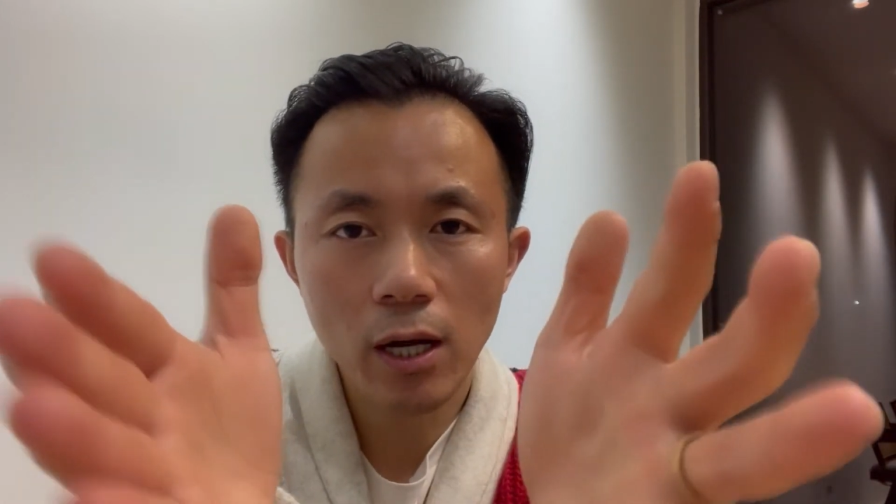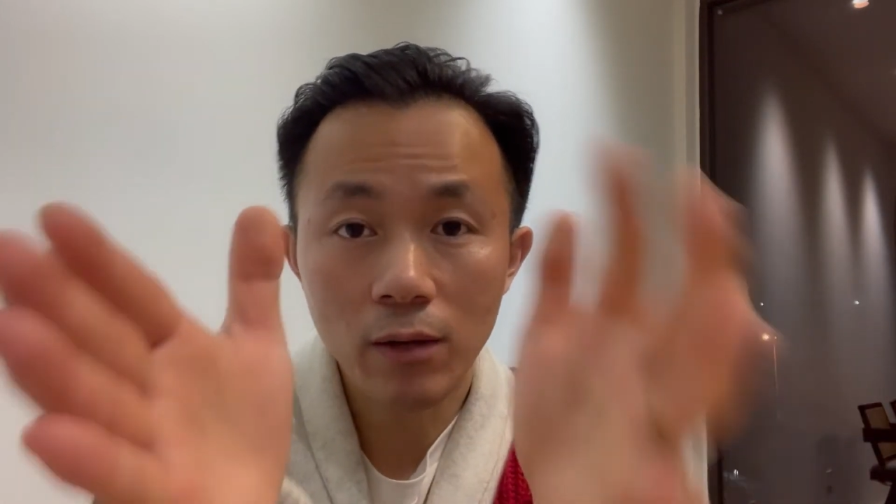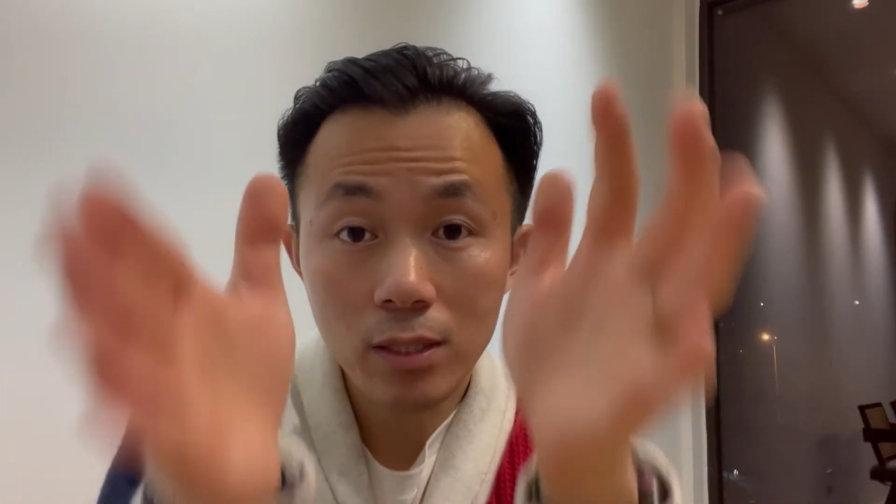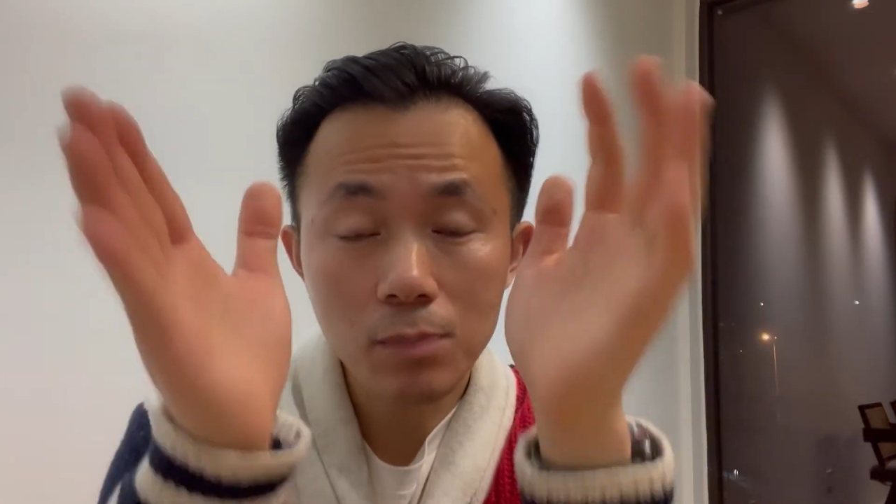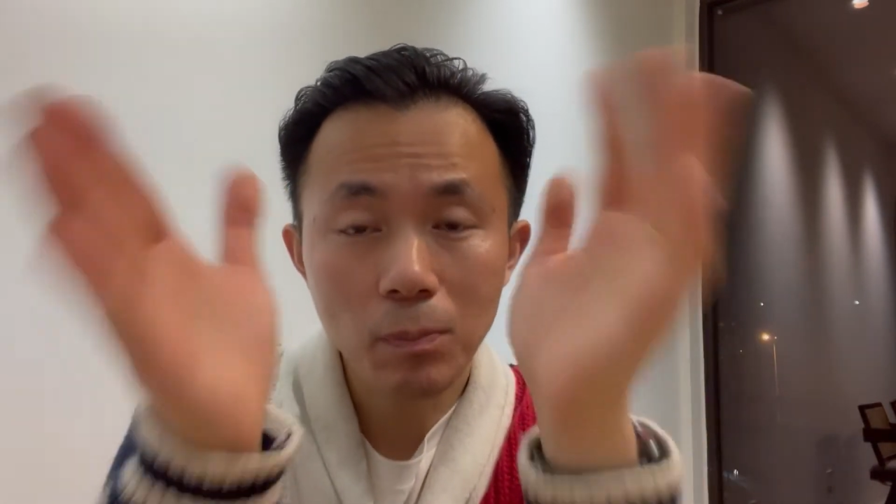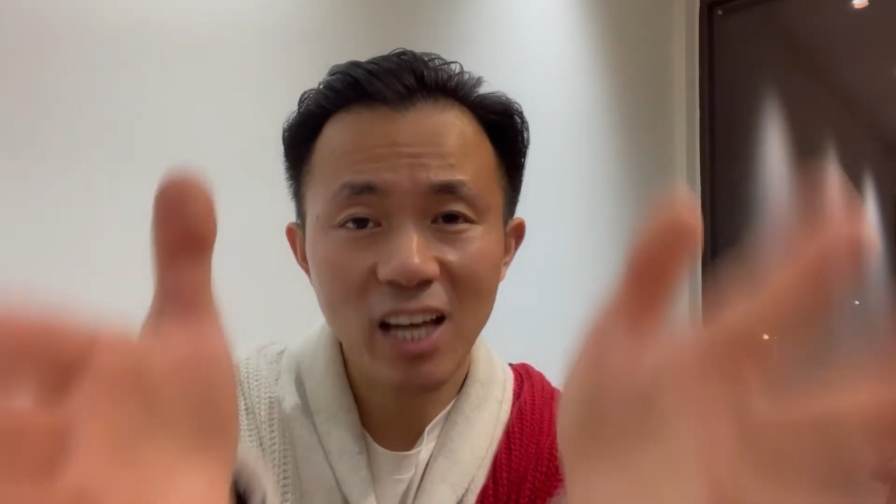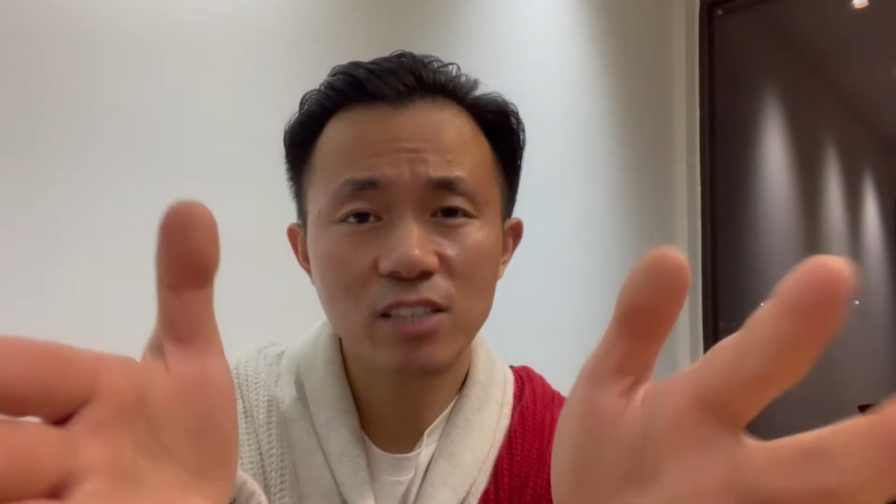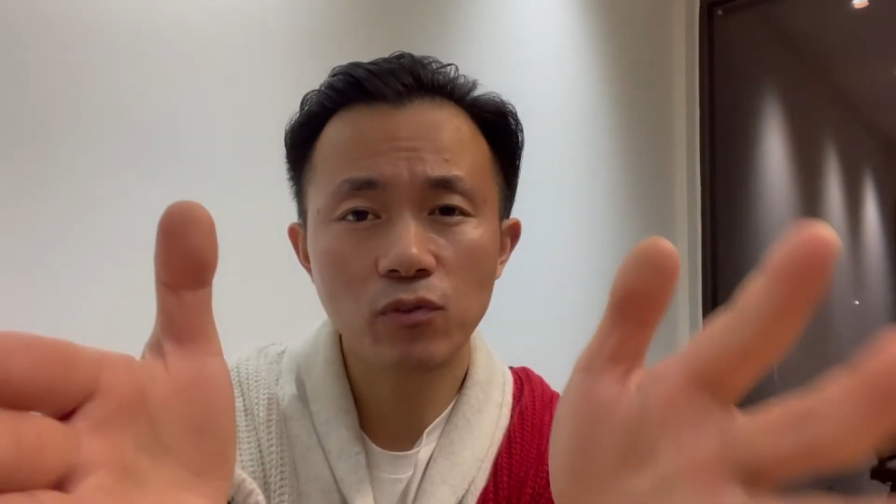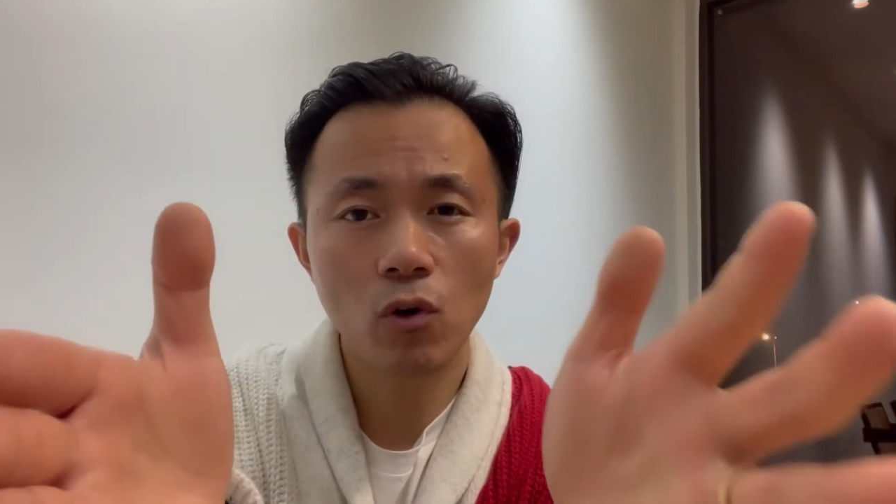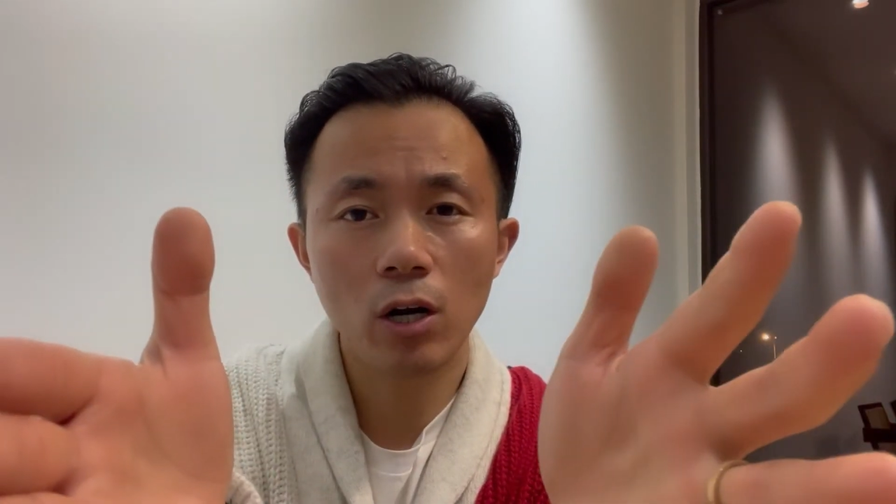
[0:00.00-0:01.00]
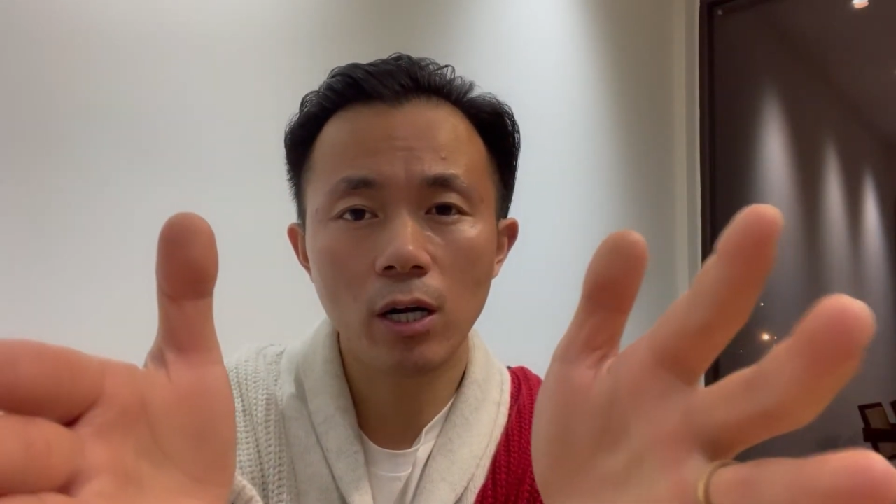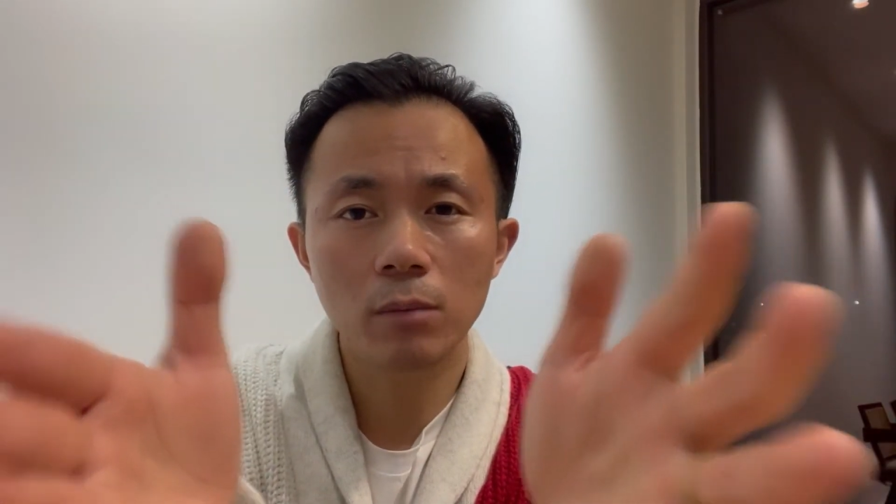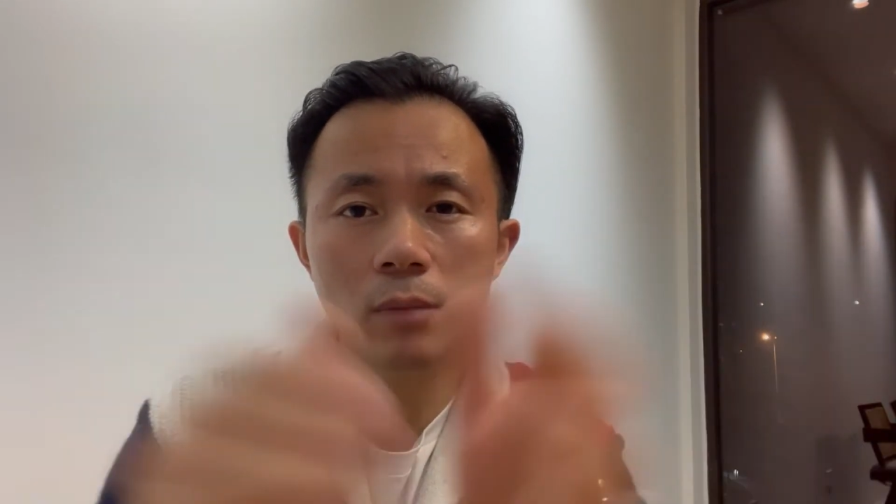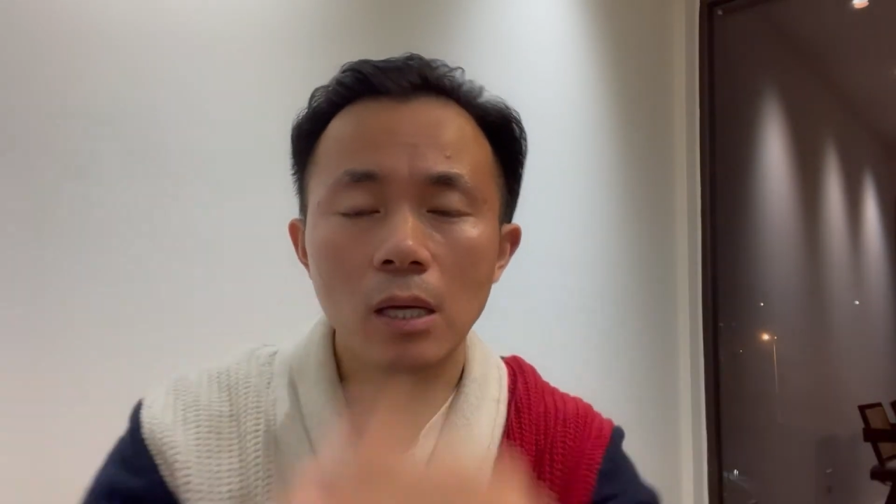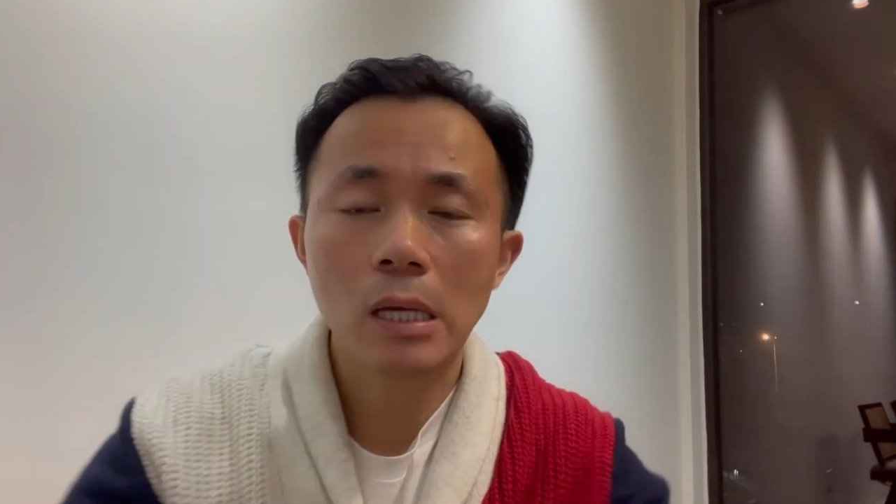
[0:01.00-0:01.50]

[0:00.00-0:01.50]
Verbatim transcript: on this platform